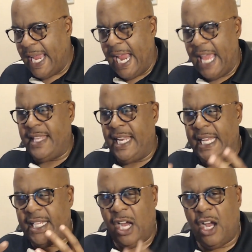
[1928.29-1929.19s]
And then
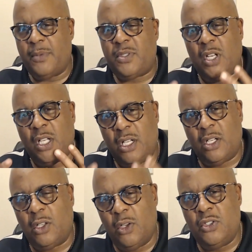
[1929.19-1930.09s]
he comes to the
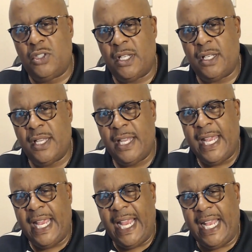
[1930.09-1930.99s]
conclusion
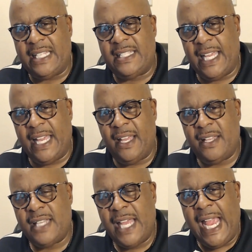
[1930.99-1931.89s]
and
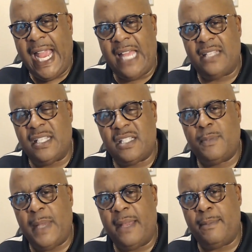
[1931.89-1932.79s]
says, has this
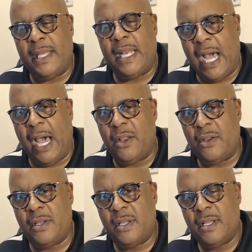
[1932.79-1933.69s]
man been honored?